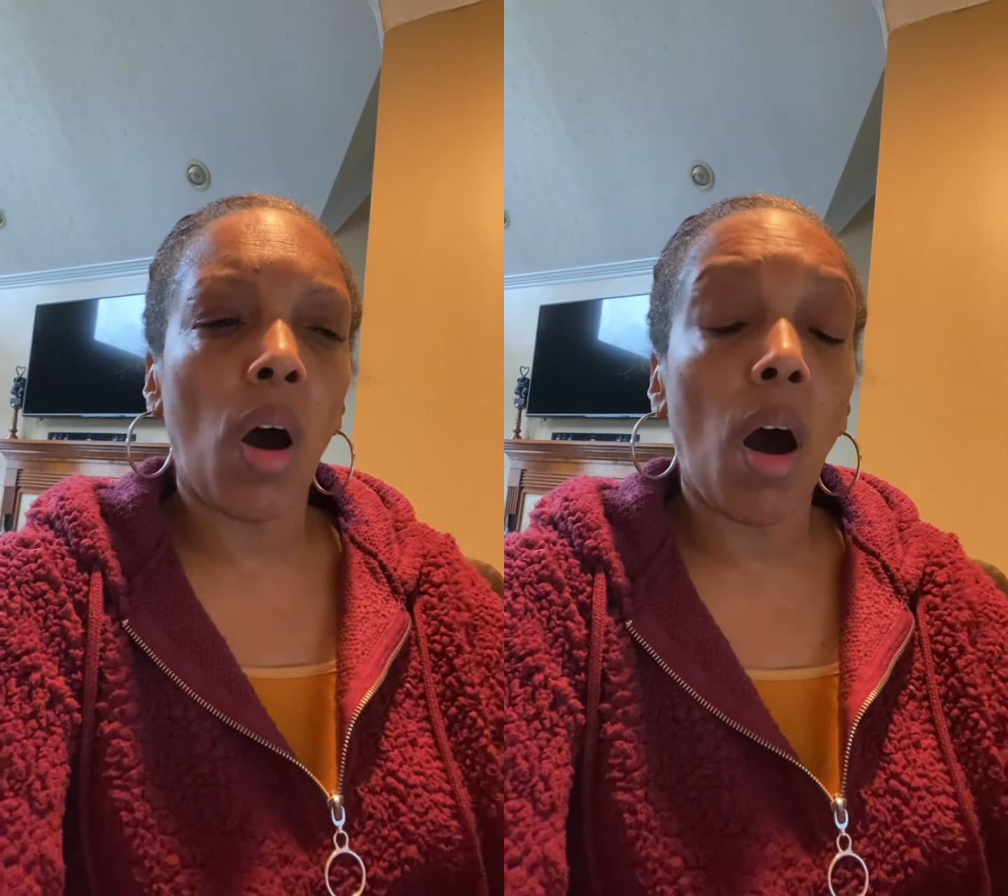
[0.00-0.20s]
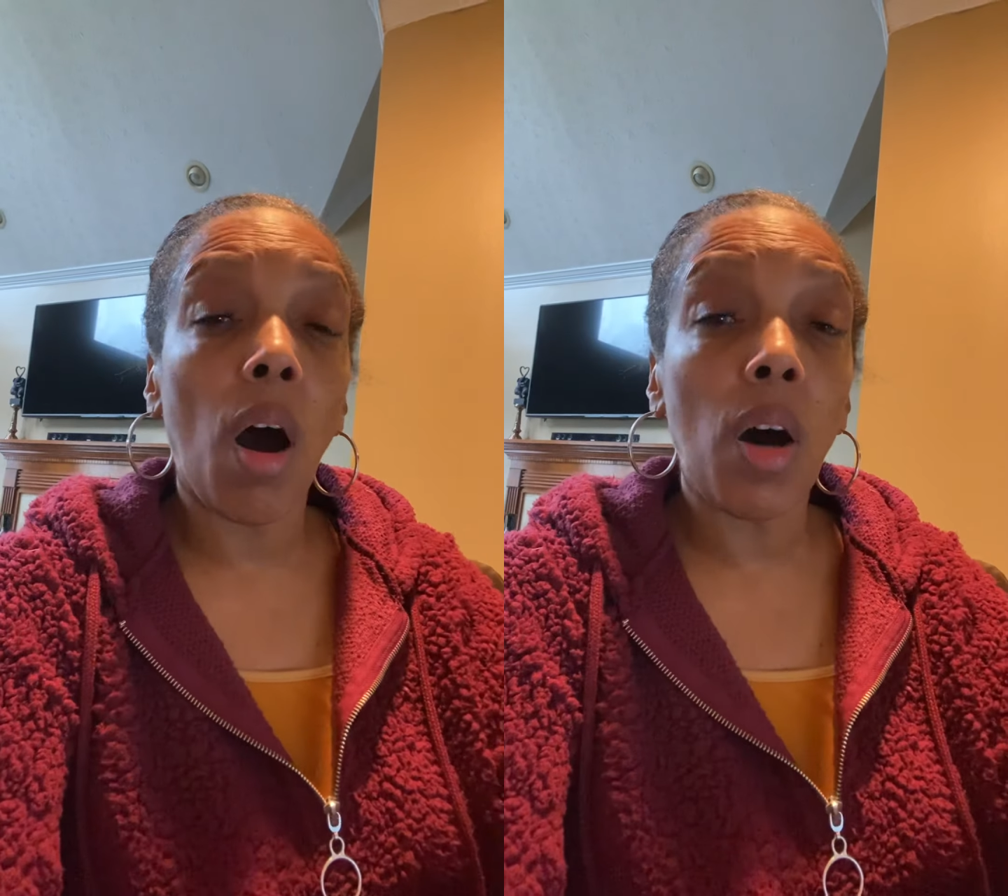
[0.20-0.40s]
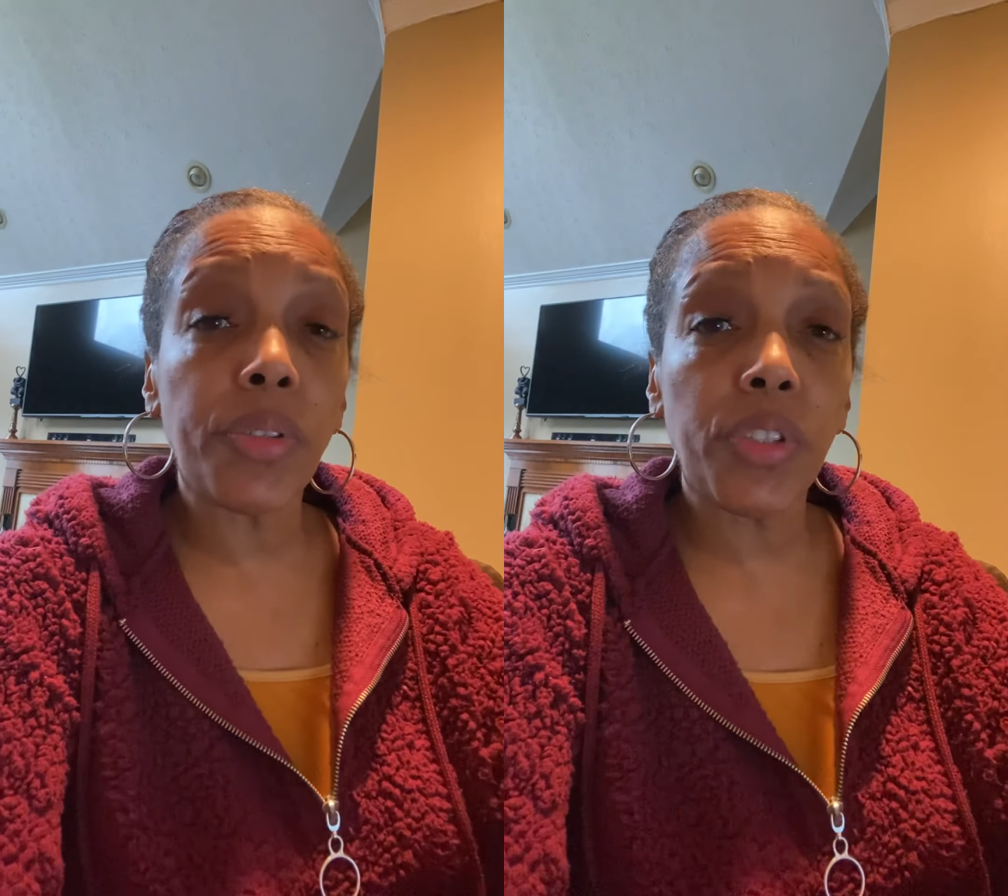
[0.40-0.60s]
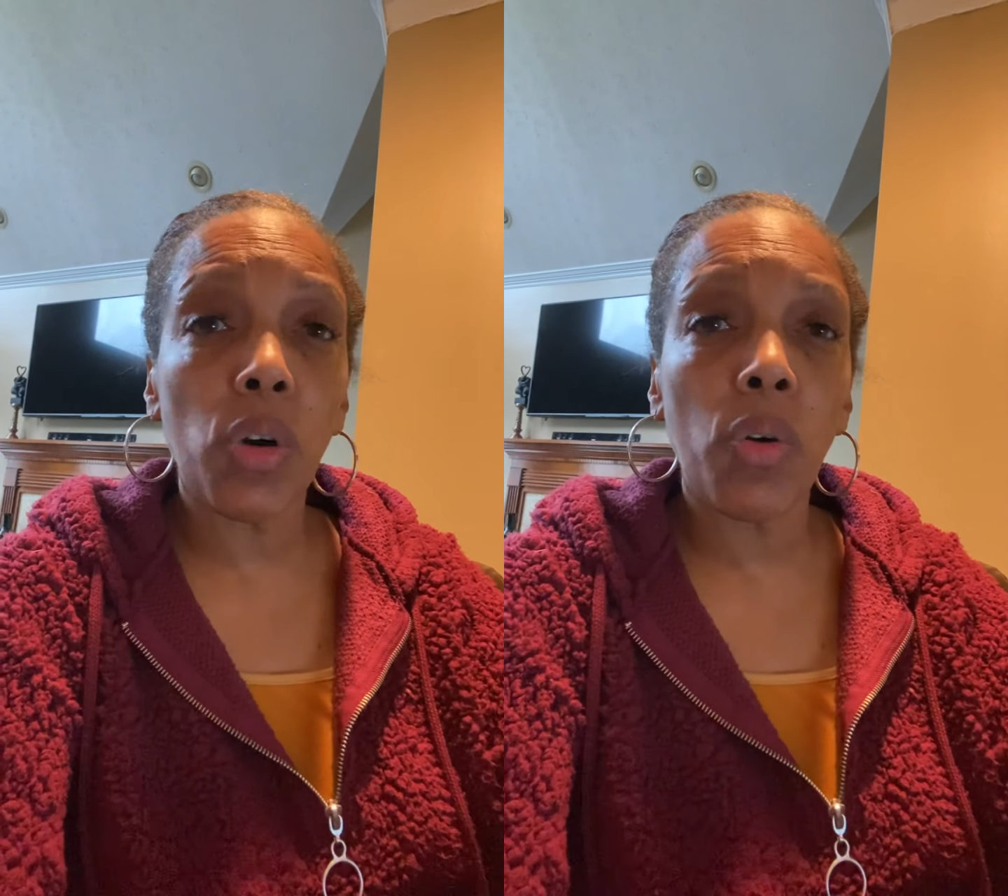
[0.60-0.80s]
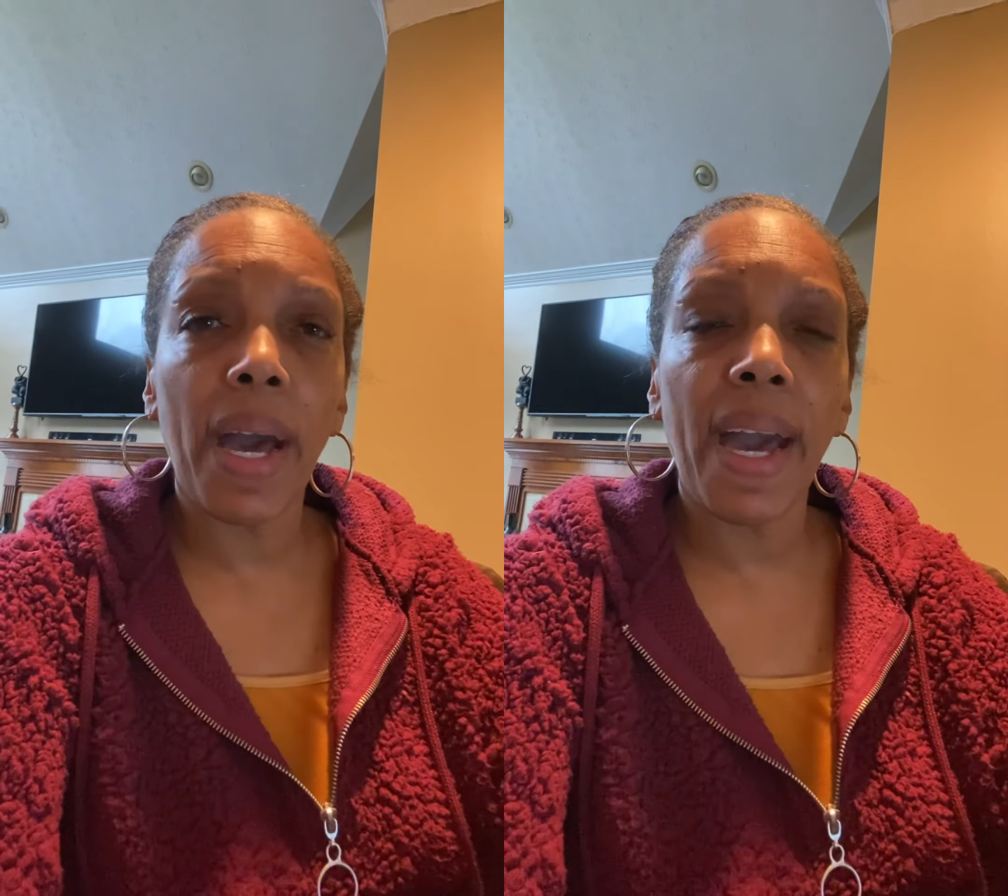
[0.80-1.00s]
also
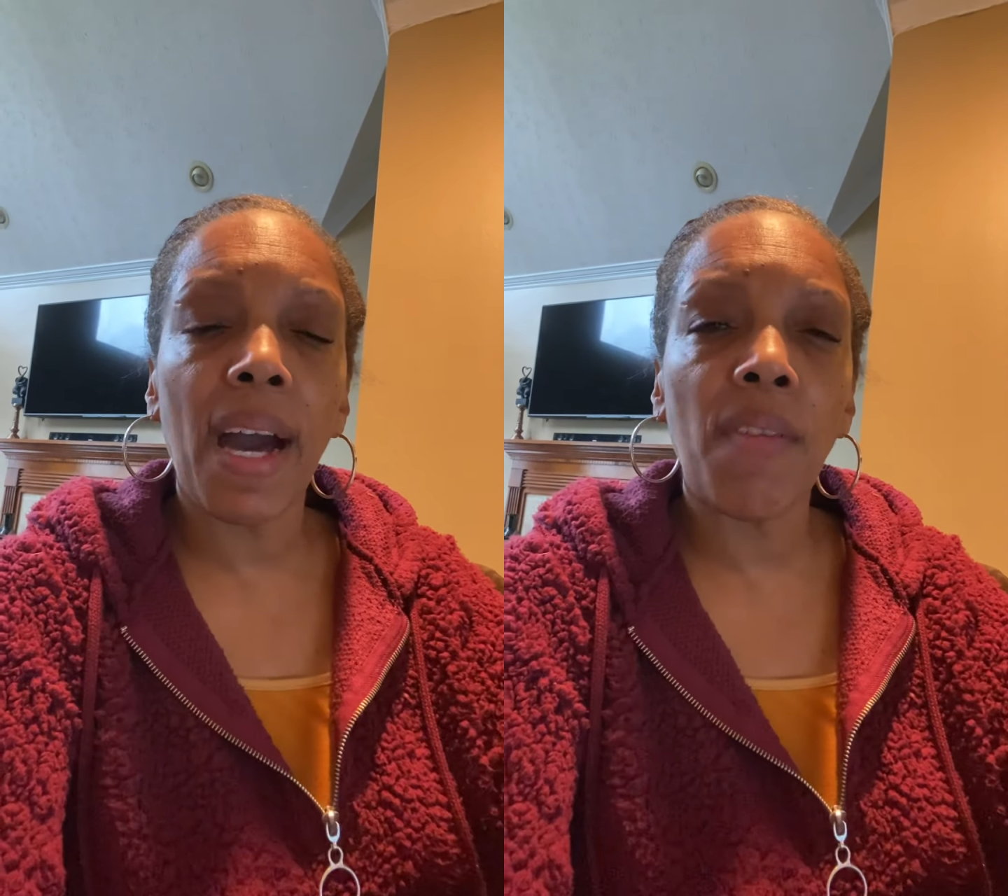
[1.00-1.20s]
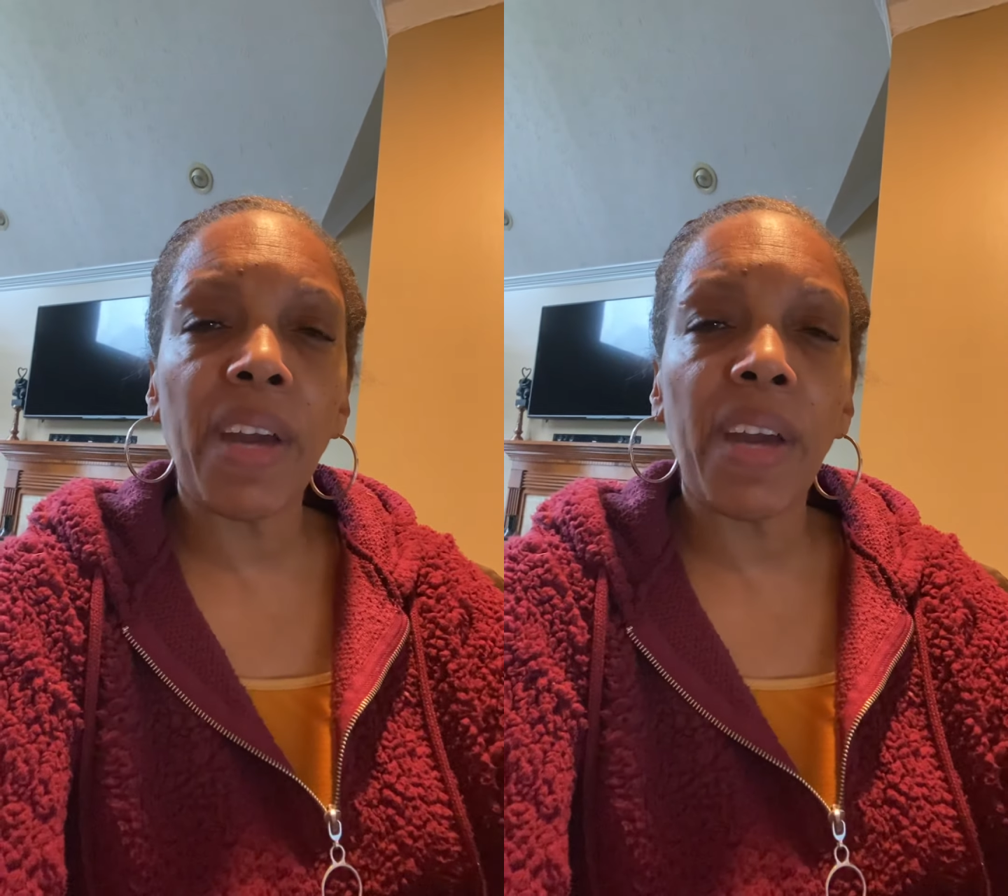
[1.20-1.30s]
have